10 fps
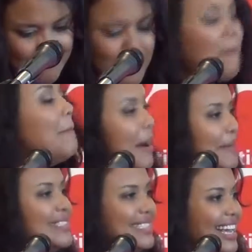But
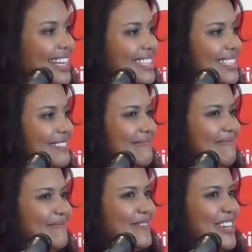Mama said,
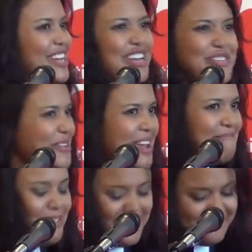you
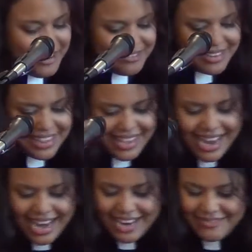can't believe
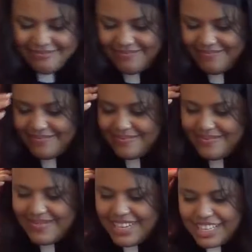everything.
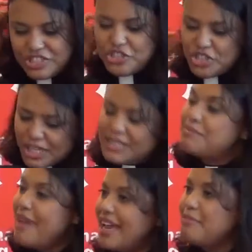It's
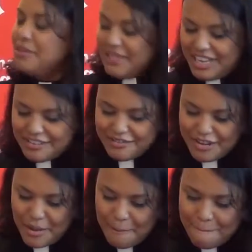just make-believe.
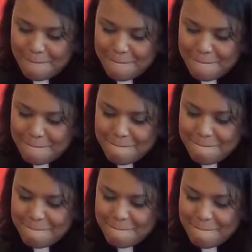
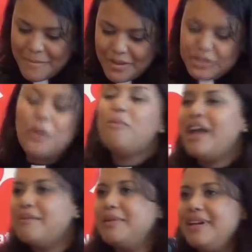So
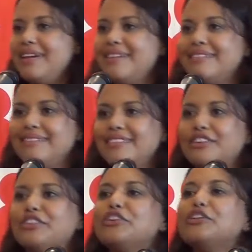baby,
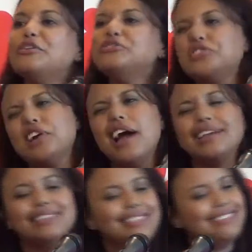close your
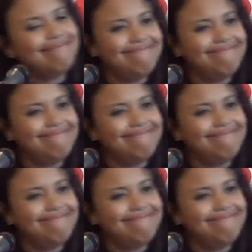eyes